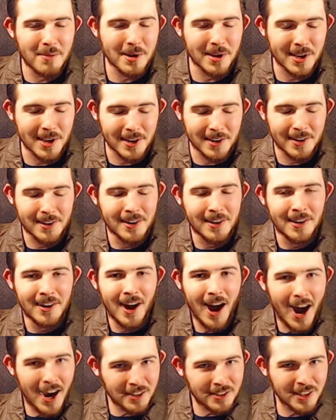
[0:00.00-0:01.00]
and
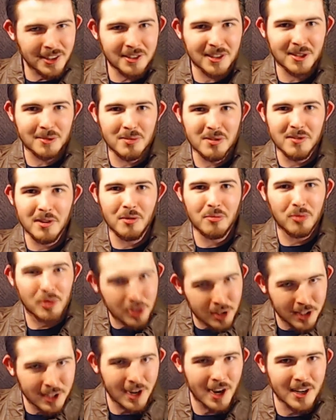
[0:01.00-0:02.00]
I think this movie
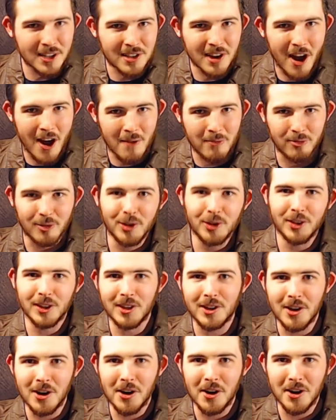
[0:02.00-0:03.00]
really hits off really
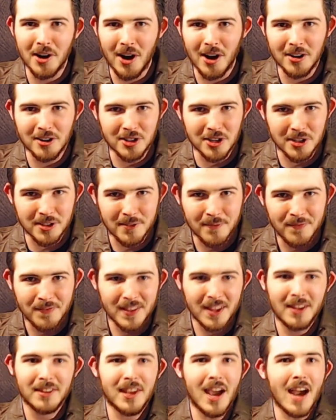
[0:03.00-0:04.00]
good on just
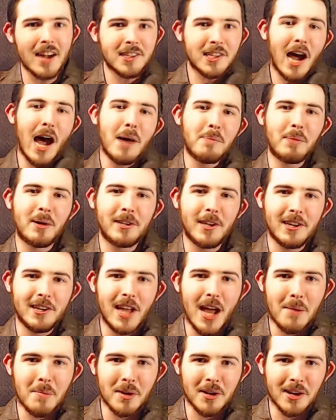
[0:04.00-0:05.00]
that type of
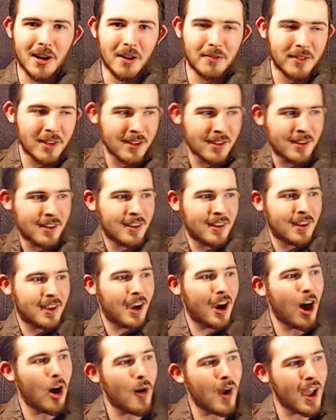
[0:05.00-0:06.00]
dynamic of,
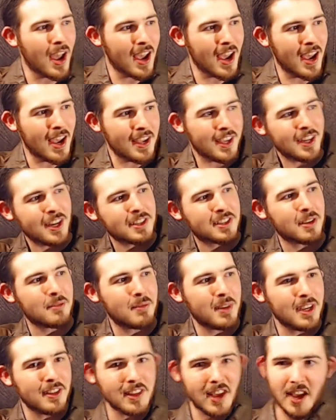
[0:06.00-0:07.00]
oh, hey, he doesn't
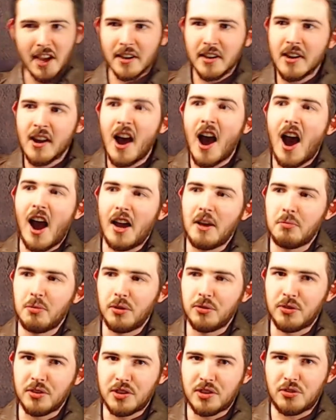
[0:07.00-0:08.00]
mean that, and I will
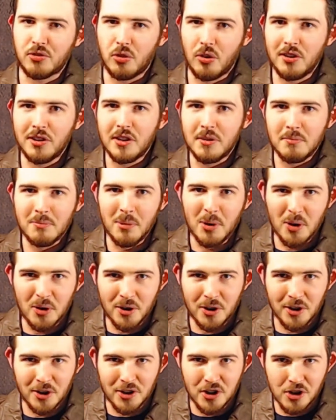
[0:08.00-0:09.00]
destroy and
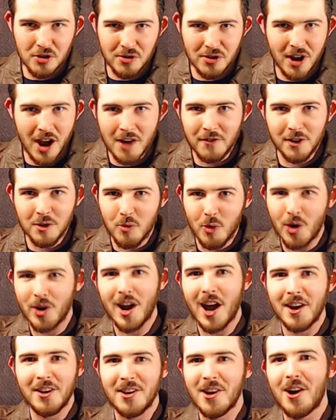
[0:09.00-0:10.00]
murder you and everyone
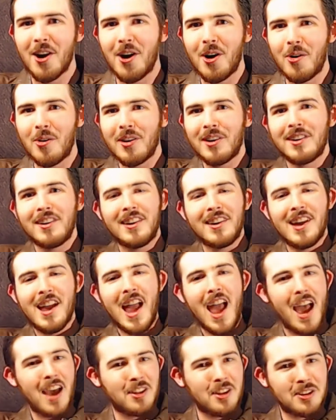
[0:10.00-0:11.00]
I know.
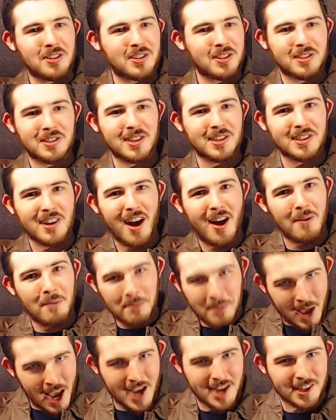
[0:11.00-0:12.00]
And it's just this
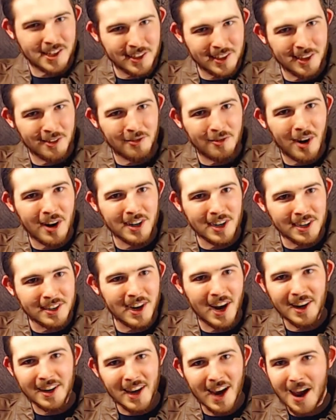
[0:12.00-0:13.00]
amazingly funny
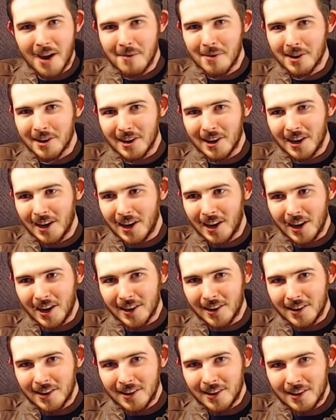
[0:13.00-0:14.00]
dynamic, and
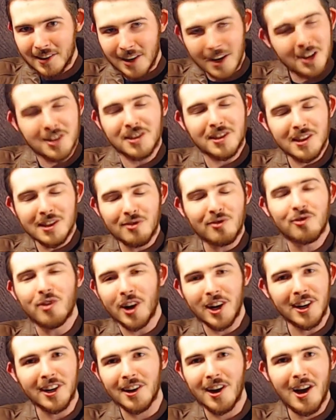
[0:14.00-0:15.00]
it's just
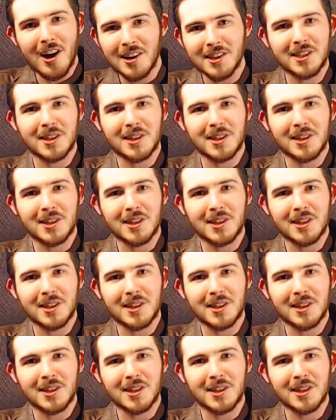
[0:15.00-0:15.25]
freaking awesome,